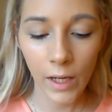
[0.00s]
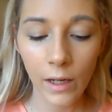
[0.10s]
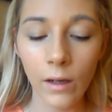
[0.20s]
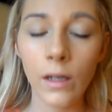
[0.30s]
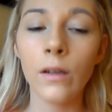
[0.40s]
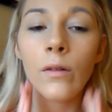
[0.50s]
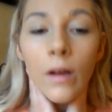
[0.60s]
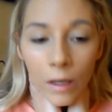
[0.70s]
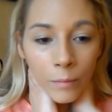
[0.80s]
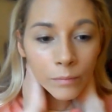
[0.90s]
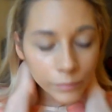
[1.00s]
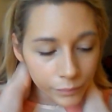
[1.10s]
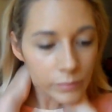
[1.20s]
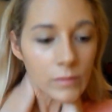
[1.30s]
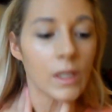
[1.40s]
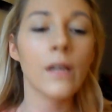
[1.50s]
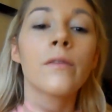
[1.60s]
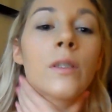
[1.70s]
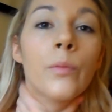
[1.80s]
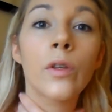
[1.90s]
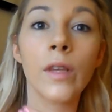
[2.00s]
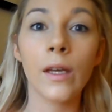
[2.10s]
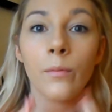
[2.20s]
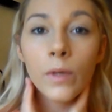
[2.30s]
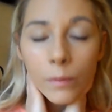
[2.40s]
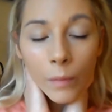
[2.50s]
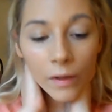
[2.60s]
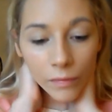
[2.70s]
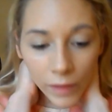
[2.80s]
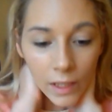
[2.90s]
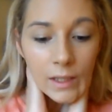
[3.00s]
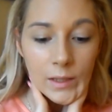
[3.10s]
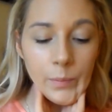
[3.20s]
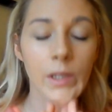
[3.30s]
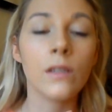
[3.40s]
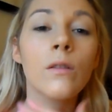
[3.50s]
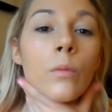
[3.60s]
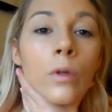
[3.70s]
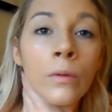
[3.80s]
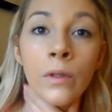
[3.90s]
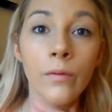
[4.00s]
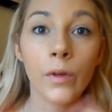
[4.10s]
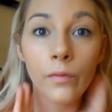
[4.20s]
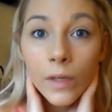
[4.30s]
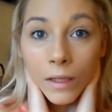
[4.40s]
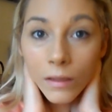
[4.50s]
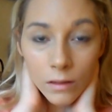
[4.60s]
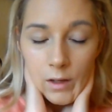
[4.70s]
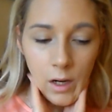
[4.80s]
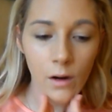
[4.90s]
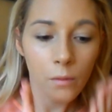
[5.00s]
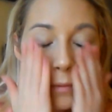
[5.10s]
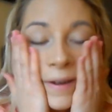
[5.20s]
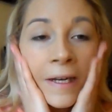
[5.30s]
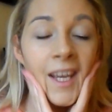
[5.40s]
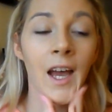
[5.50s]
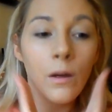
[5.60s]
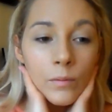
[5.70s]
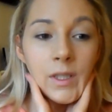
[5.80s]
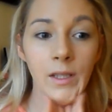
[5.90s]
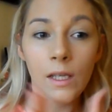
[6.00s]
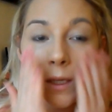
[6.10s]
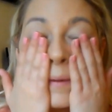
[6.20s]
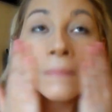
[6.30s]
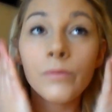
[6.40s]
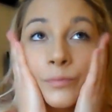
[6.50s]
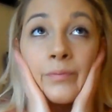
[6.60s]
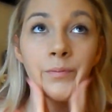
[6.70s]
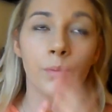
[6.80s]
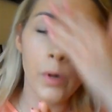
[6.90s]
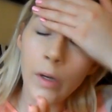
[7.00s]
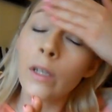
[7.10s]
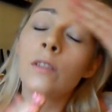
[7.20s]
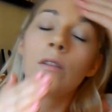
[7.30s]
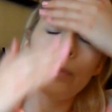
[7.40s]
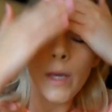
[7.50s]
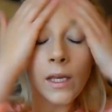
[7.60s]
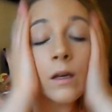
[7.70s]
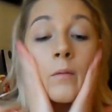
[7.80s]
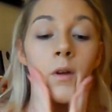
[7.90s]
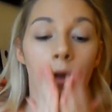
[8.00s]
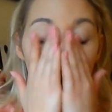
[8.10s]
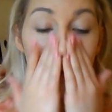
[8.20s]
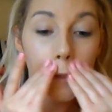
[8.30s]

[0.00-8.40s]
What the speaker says: And then I'm going to kind of smooth it in with my fingers, because the warmth of your fingers really helps the product or the makeup